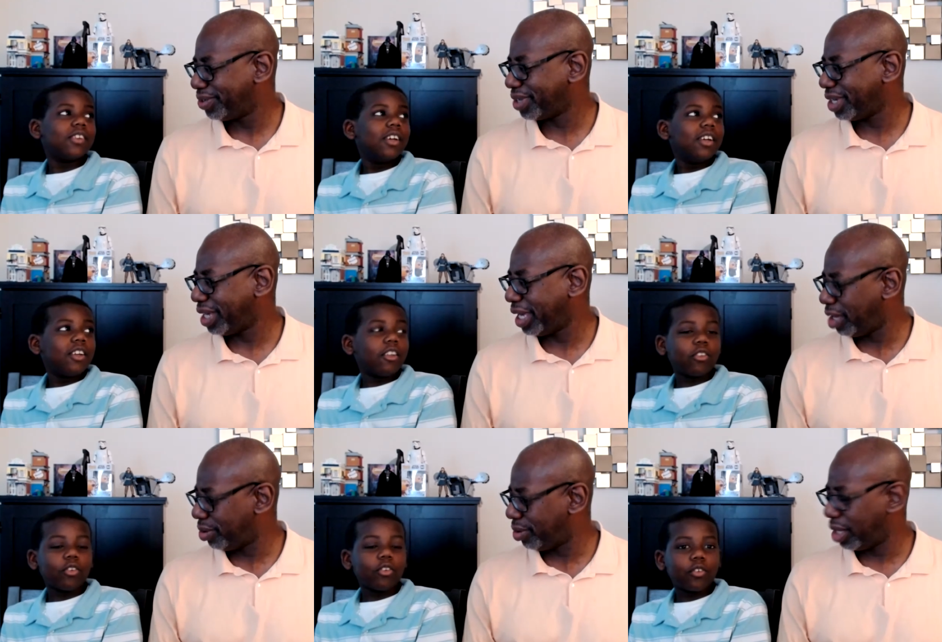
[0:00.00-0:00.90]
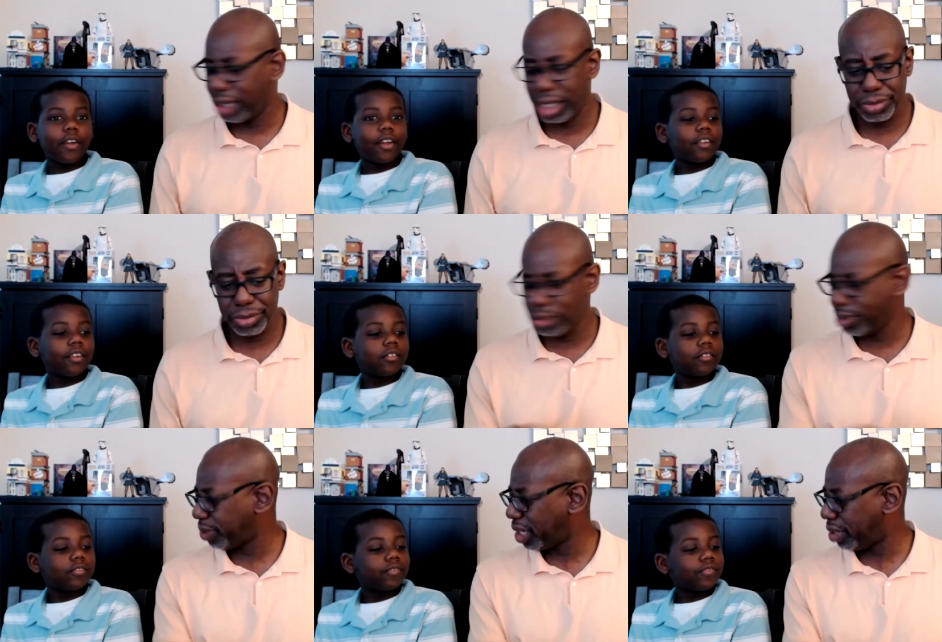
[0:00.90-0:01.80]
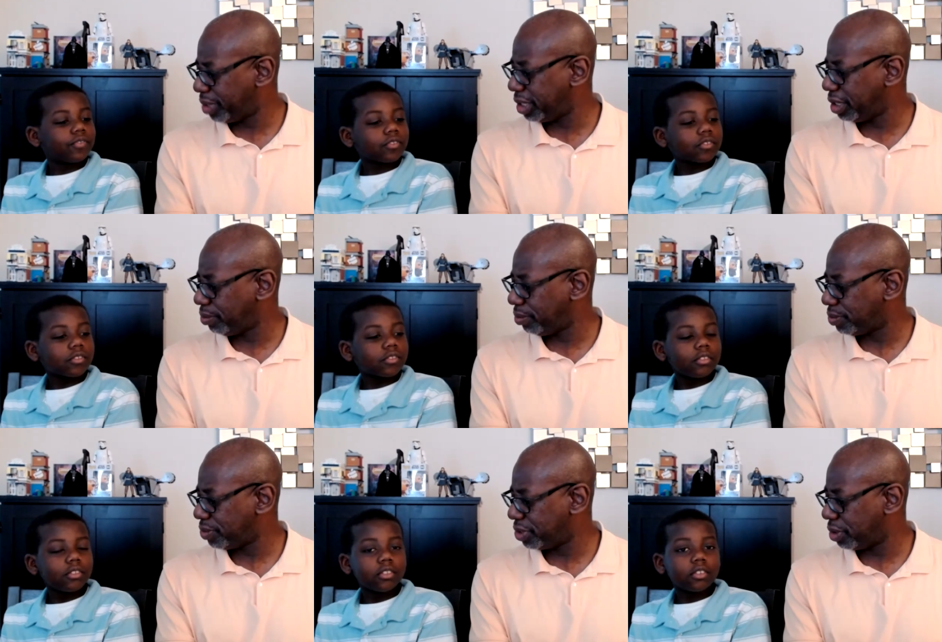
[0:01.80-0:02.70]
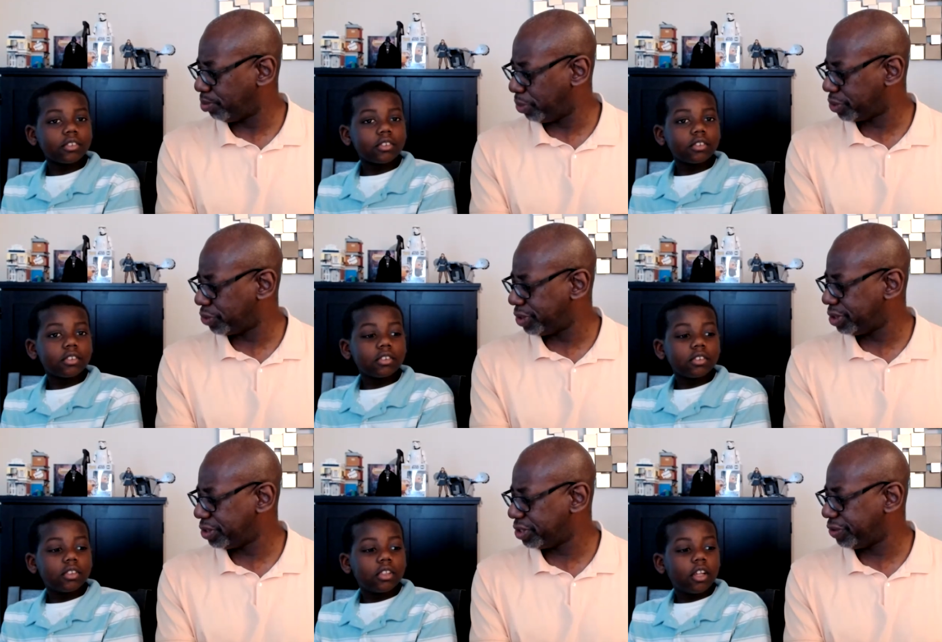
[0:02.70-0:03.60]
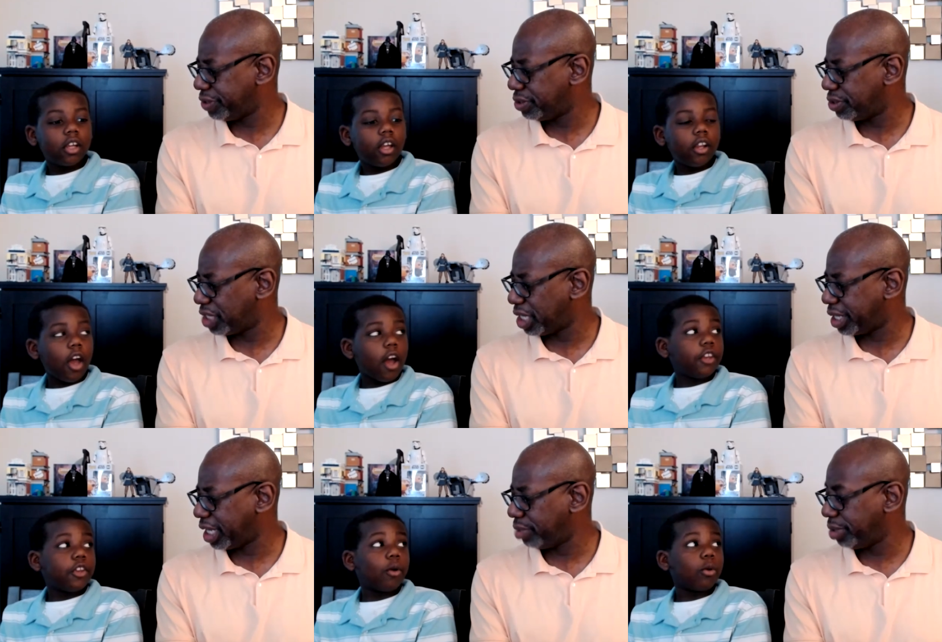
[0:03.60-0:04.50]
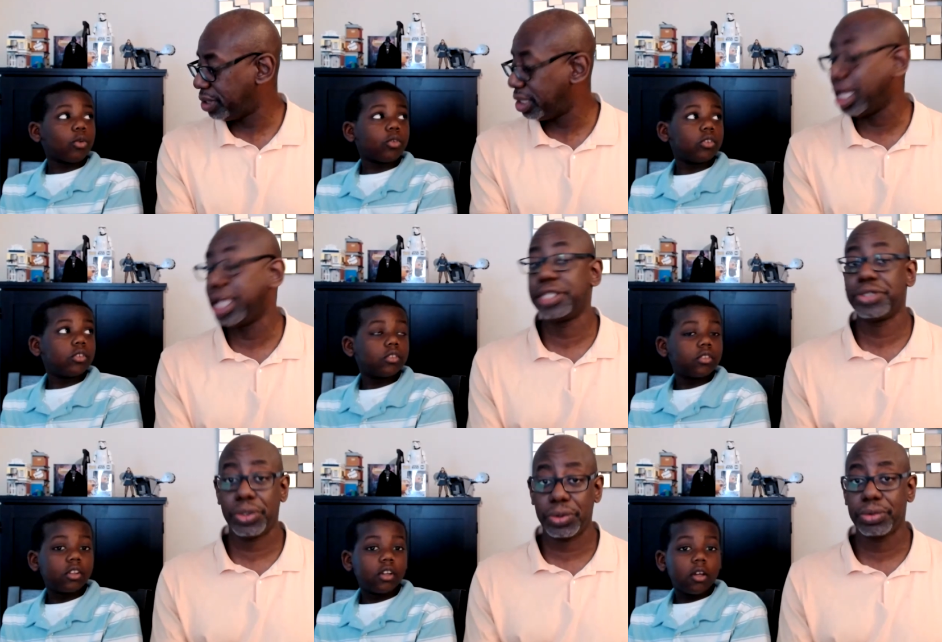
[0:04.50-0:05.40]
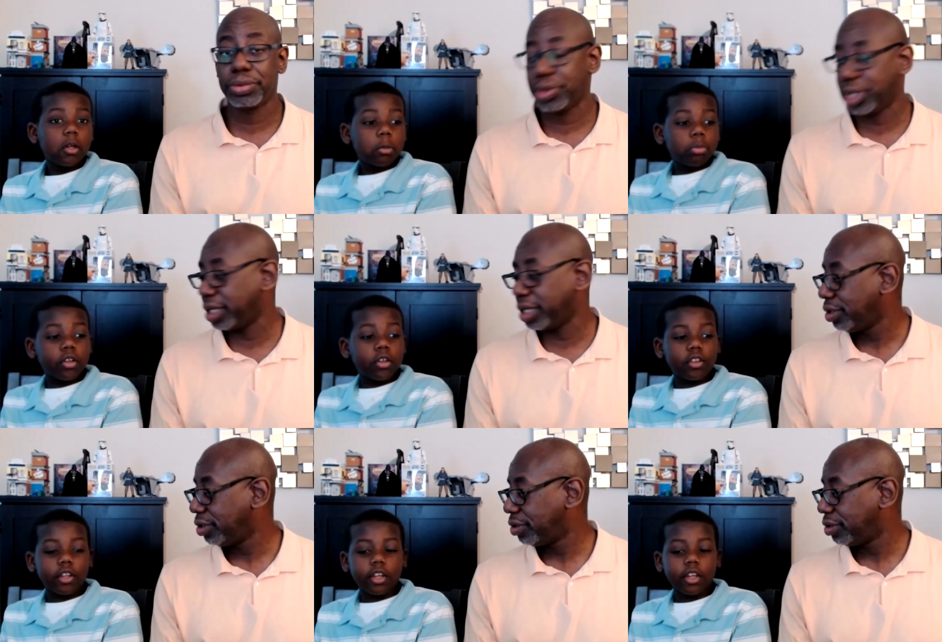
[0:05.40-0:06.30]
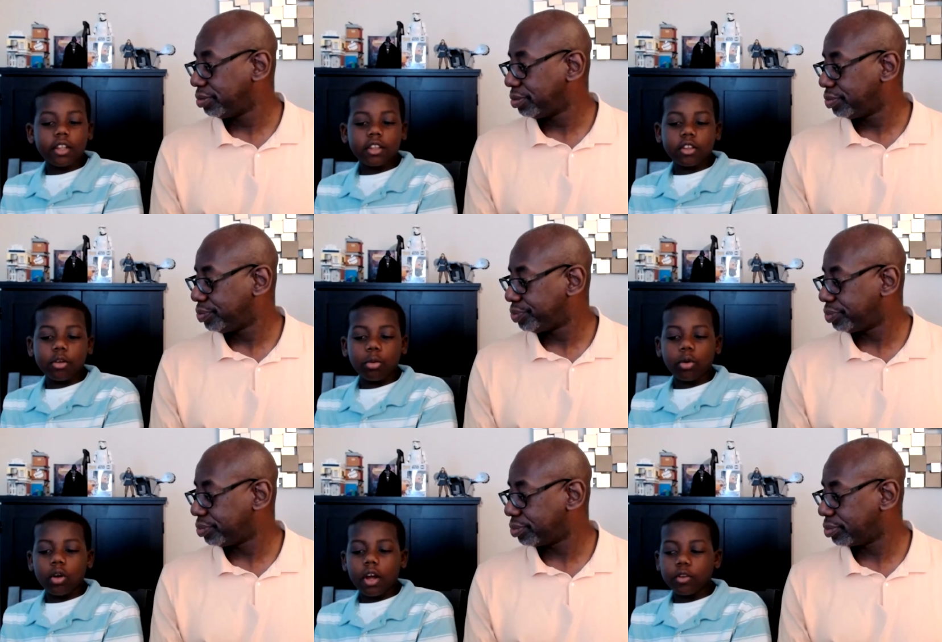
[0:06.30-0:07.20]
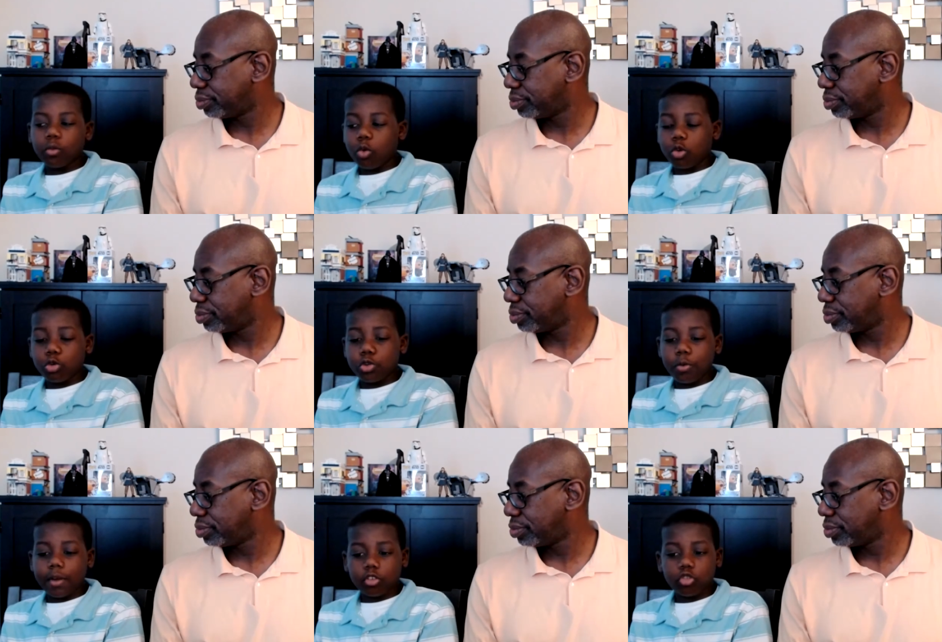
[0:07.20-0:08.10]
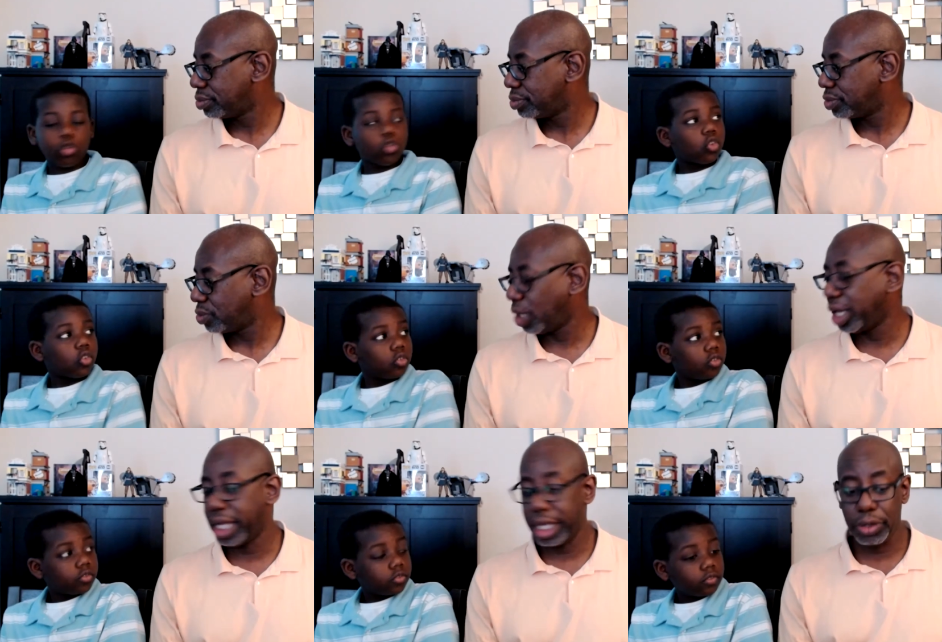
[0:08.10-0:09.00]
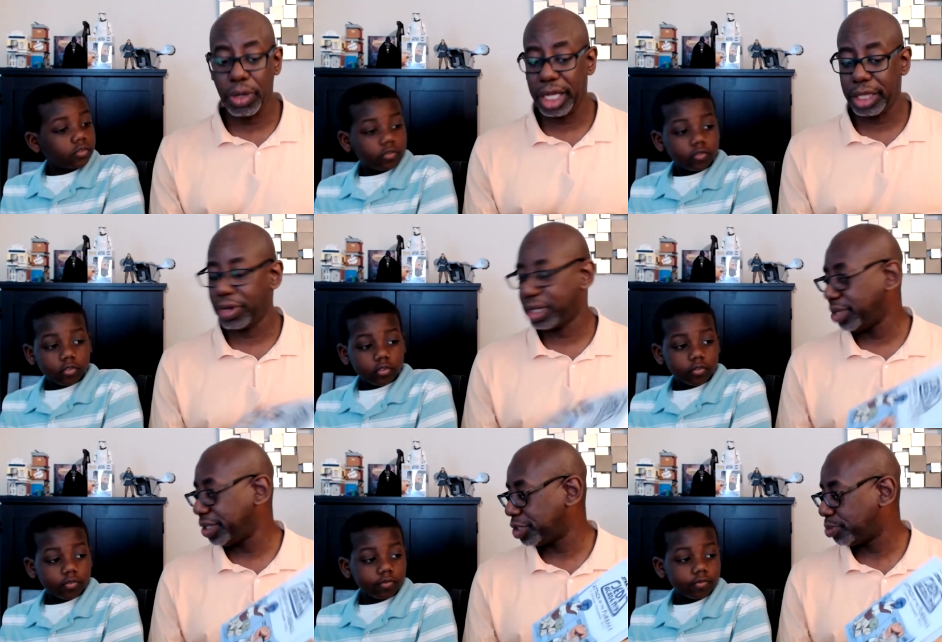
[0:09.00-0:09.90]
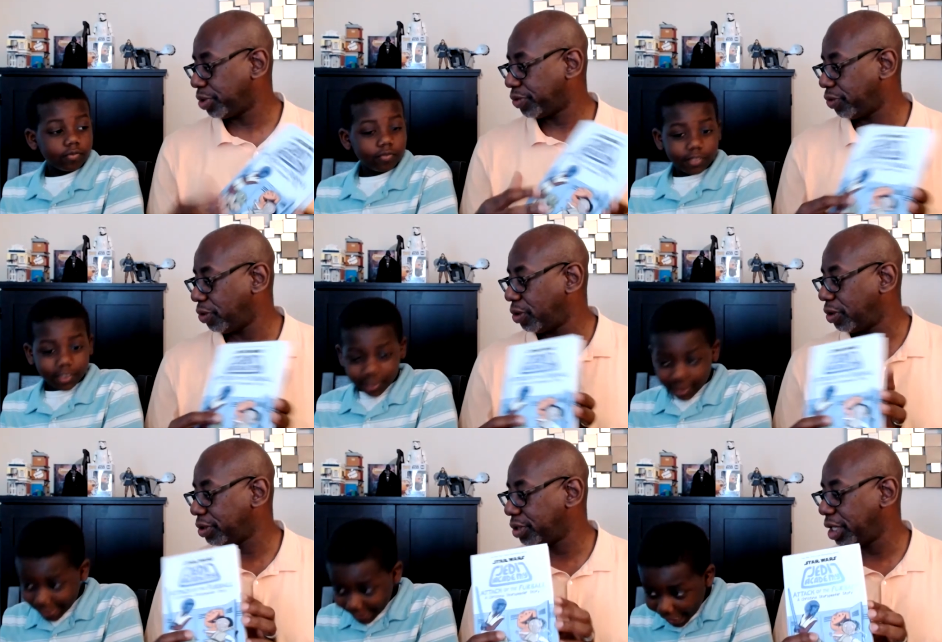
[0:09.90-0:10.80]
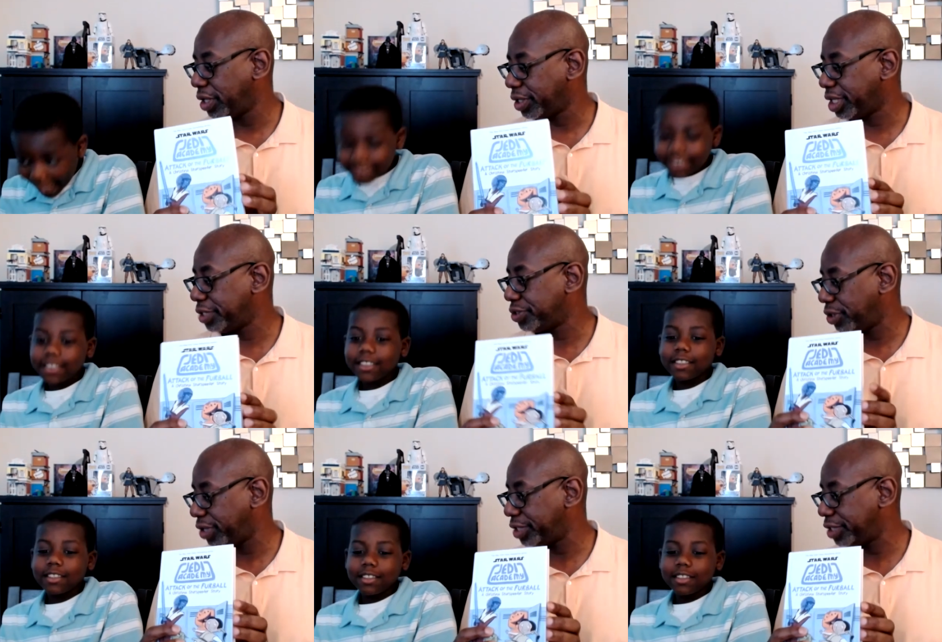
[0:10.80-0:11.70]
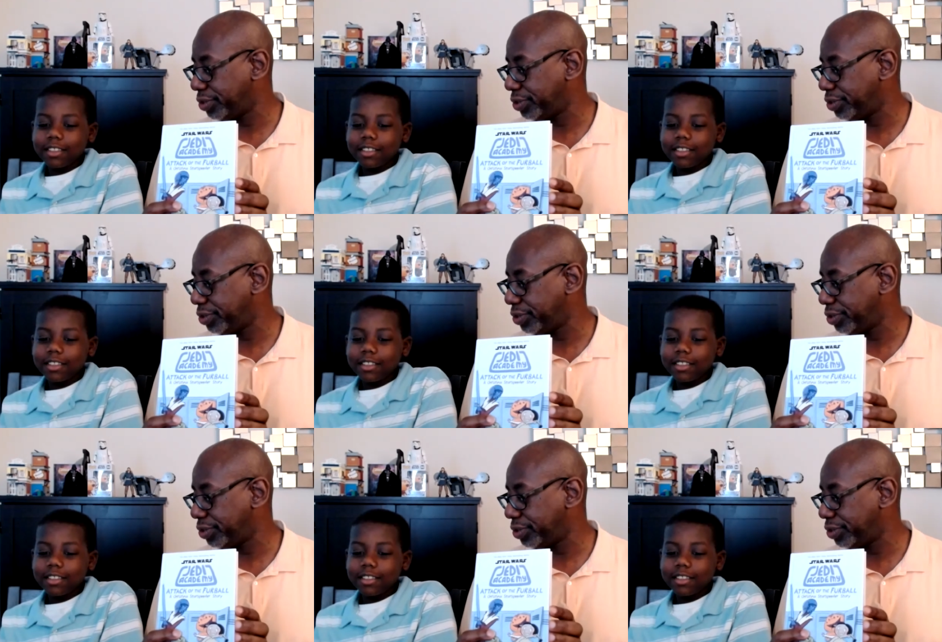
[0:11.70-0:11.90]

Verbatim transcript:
Speaker 1: okay. This and how, how, do you remember how many books are in this series? Nine total. Nine total. Okay. Plus,
Speaker 2: like, I think there were either one or two extras.
Speaker 1: Right. And you highly recommend this book for uh, yes. kids your age to